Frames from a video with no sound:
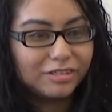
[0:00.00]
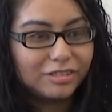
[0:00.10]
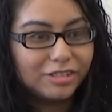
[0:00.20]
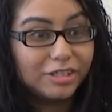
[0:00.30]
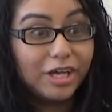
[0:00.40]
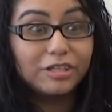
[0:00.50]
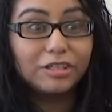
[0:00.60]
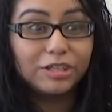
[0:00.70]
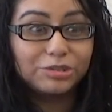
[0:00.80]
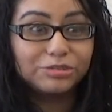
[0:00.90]
you're not
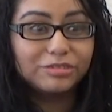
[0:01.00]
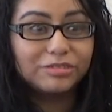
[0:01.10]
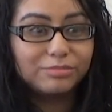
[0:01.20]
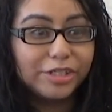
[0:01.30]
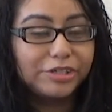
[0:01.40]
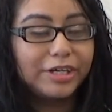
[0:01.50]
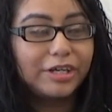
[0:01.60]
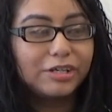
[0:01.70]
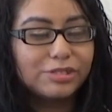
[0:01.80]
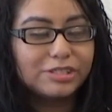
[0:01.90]
alone. My
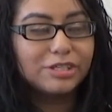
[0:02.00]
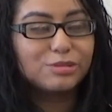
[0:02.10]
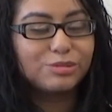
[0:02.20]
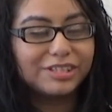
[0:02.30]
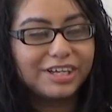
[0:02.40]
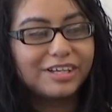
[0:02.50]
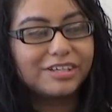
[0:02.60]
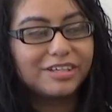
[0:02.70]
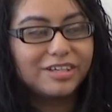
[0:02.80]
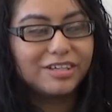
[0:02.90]
granddad always tells me that.
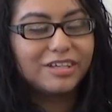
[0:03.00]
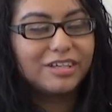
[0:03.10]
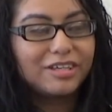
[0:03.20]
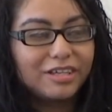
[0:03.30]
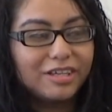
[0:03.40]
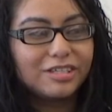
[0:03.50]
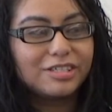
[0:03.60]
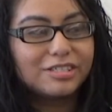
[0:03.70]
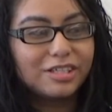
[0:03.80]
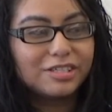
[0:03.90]
And
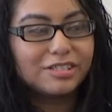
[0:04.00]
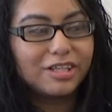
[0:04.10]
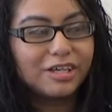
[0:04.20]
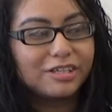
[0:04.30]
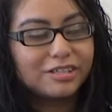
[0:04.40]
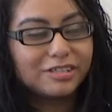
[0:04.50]
he says, like,